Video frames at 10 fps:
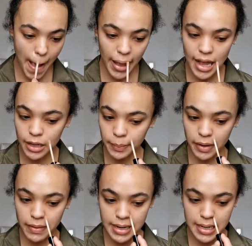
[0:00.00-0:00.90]
I get a little
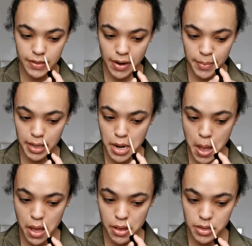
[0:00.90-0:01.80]
bit of redness around my
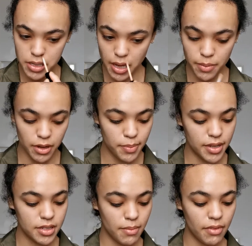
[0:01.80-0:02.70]
nose, so I'm going to
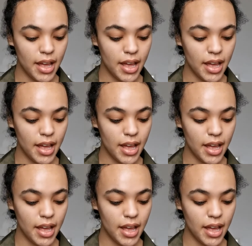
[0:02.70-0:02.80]
put some